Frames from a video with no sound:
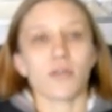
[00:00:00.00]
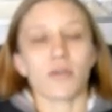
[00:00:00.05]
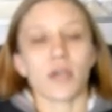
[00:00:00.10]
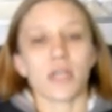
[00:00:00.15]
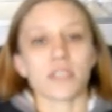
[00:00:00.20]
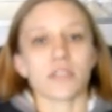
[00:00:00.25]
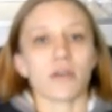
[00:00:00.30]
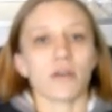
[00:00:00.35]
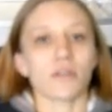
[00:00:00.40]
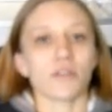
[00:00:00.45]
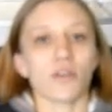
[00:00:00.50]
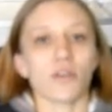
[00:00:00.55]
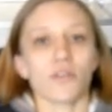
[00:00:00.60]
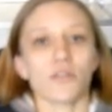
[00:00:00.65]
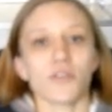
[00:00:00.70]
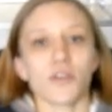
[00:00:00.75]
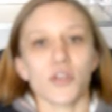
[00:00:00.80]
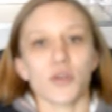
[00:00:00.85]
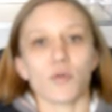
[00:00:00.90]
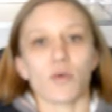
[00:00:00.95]
You guys all know
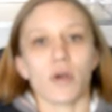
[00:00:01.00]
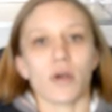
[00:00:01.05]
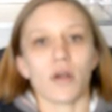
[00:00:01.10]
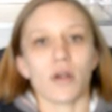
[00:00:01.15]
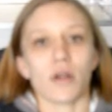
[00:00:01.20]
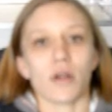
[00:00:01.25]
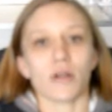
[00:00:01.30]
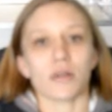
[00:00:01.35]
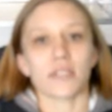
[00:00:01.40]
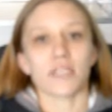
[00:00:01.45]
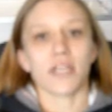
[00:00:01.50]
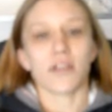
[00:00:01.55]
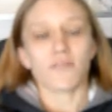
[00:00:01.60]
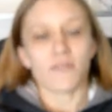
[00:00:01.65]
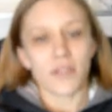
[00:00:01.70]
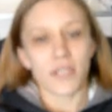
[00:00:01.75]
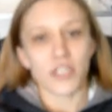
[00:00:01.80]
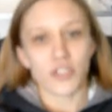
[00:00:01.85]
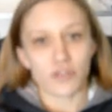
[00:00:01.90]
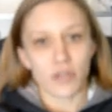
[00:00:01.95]
who you are.
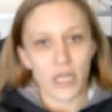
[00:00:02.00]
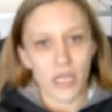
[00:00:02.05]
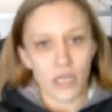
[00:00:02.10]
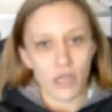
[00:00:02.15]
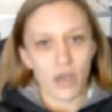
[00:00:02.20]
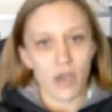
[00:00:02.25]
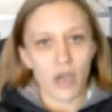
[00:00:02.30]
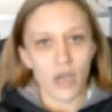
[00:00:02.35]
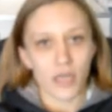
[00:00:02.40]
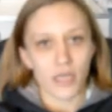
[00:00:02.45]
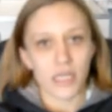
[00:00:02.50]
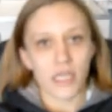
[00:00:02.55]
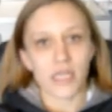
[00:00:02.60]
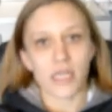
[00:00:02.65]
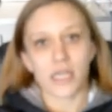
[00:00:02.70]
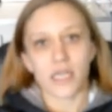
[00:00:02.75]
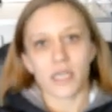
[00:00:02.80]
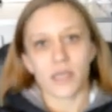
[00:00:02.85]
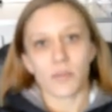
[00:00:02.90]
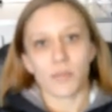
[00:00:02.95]
Definitely Trent
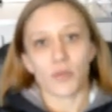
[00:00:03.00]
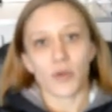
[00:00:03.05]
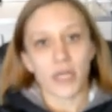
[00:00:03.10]
Cotney,